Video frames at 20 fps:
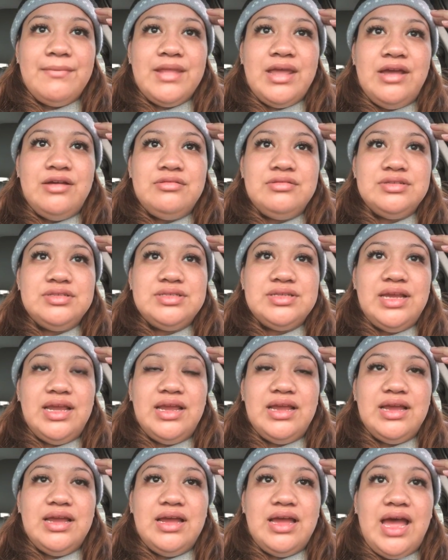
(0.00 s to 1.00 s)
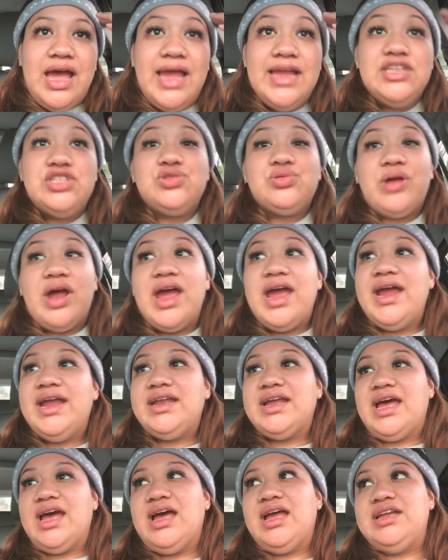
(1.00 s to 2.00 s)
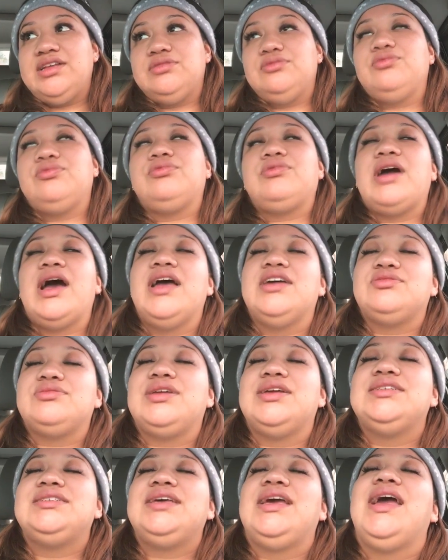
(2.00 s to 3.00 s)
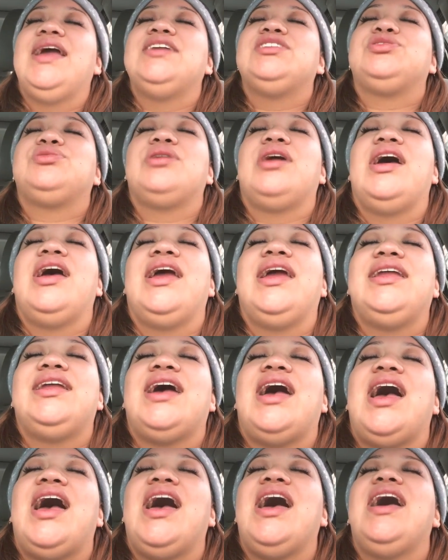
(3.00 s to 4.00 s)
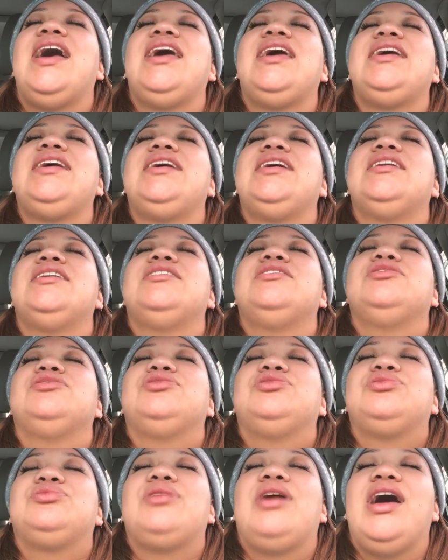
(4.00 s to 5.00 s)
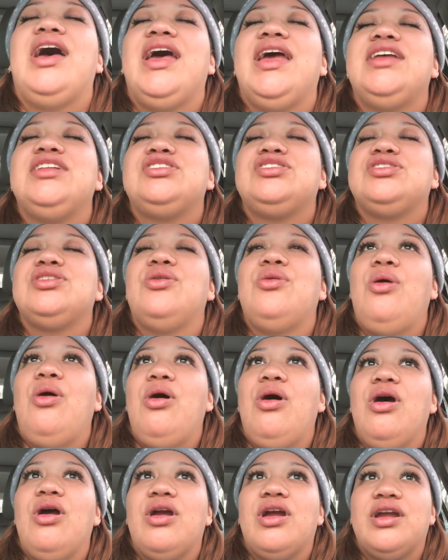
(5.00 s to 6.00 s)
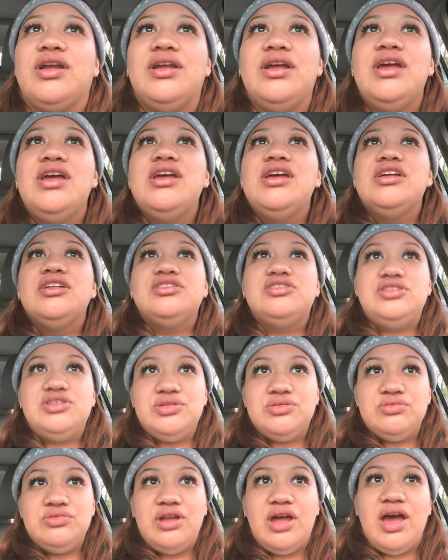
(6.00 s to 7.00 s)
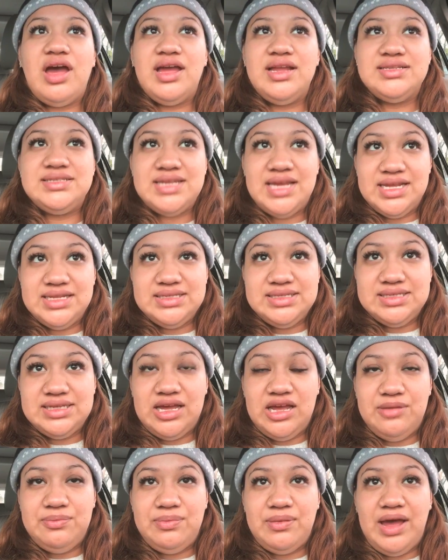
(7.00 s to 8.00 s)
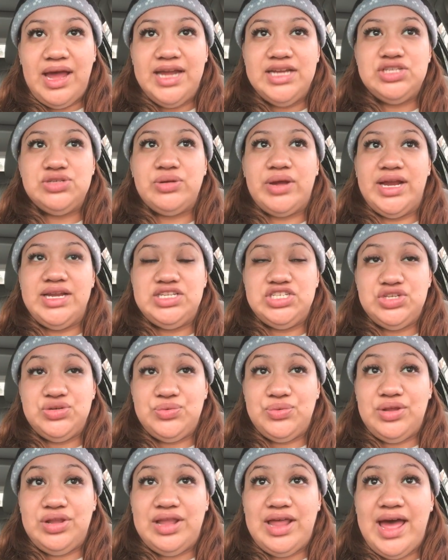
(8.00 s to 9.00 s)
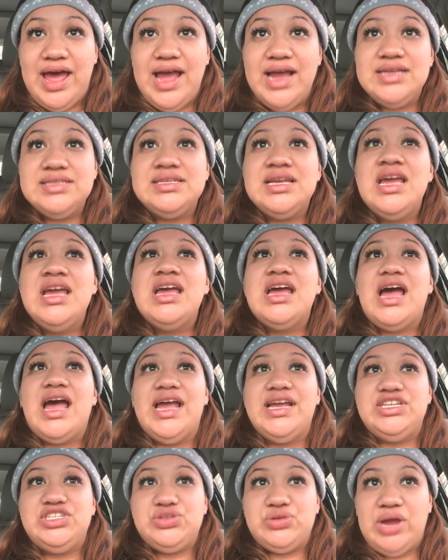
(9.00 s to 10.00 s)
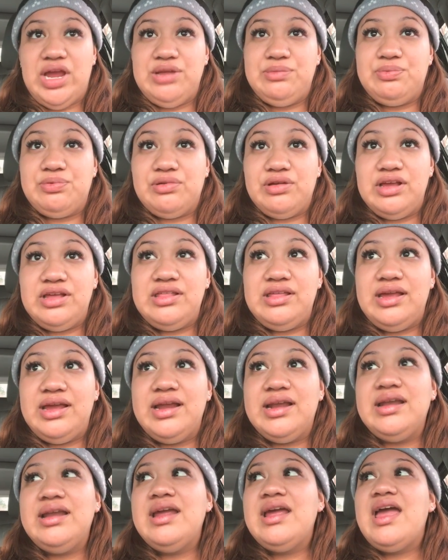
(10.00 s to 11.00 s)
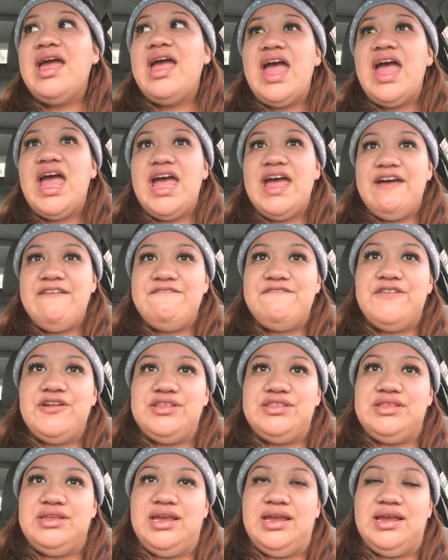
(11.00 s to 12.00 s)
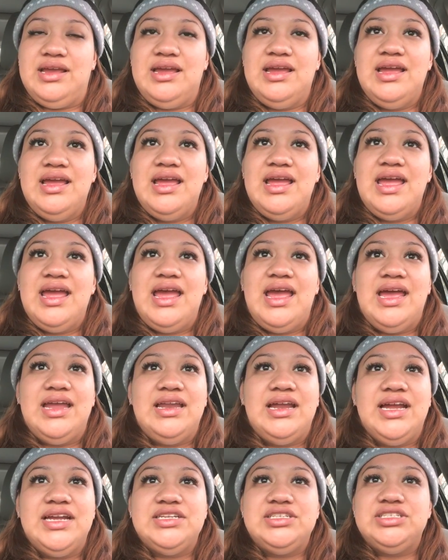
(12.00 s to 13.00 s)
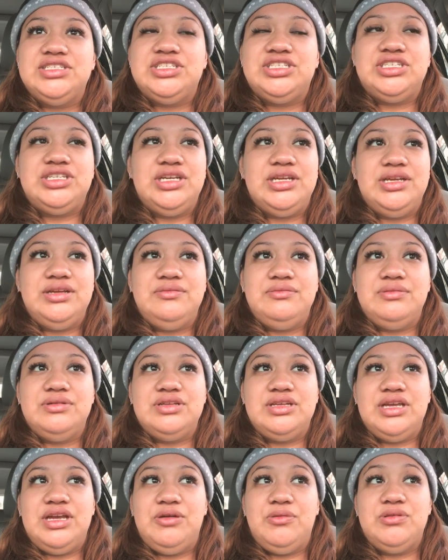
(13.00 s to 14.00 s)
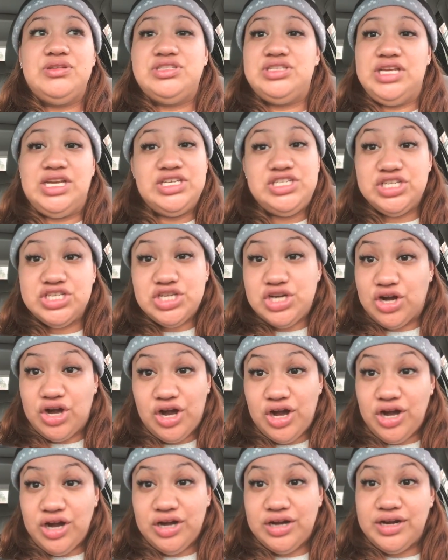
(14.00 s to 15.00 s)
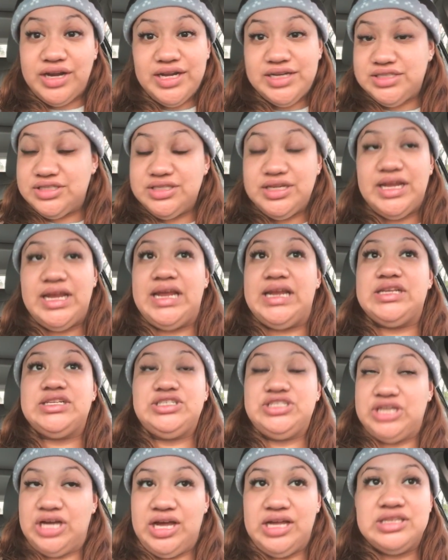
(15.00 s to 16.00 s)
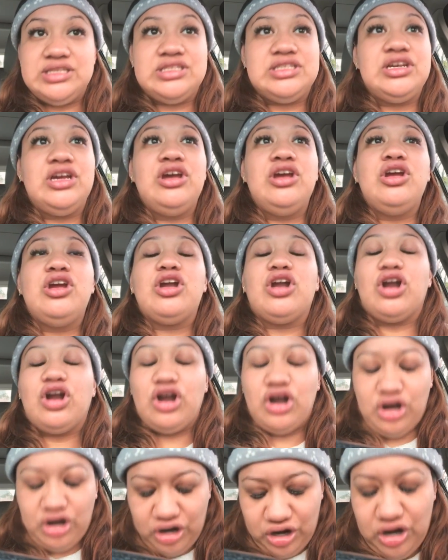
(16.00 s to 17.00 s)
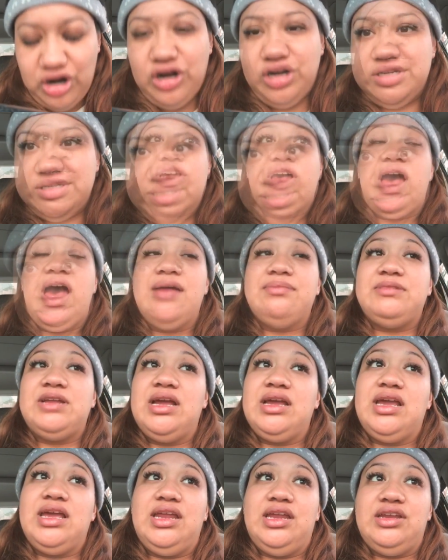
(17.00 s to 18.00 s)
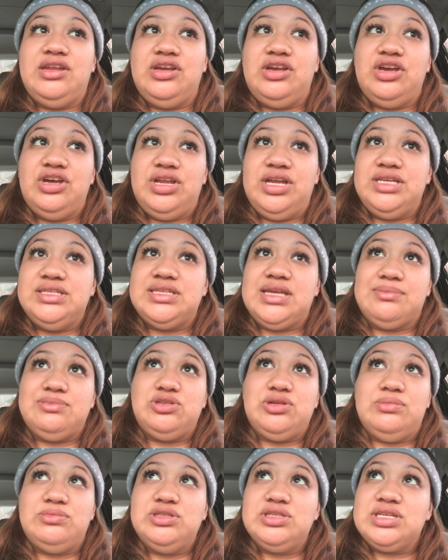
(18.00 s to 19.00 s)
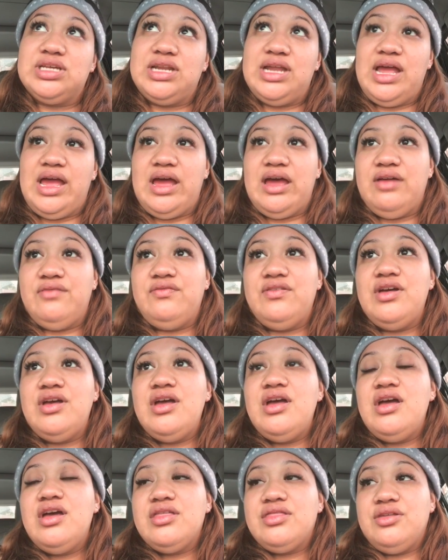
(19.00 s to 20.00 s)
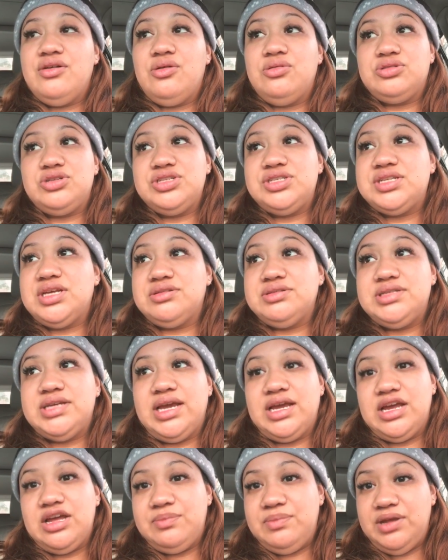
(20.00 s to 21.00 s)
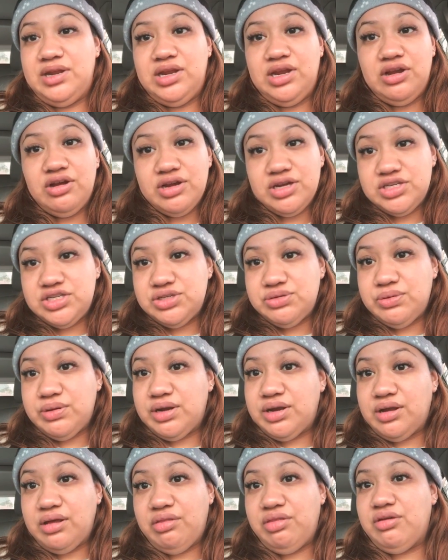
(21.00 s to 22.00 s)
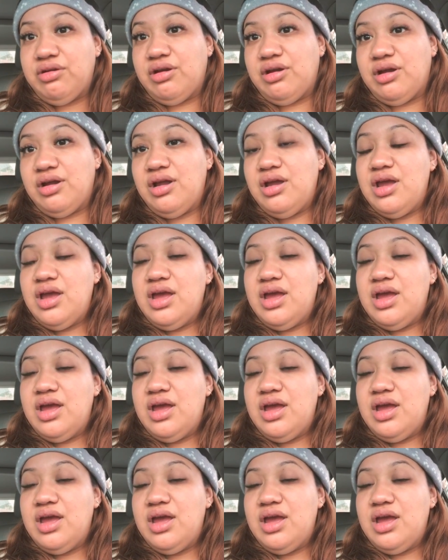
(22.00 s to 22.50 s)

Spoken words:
I was like, guys, when I say I tried so hard to not tense up. I tried to relax. I tried breathing, everything. And it just hurt. It just hurt. So I'm not getting a good exam, so I'm just gonna have the ultrasound tech come in here and do another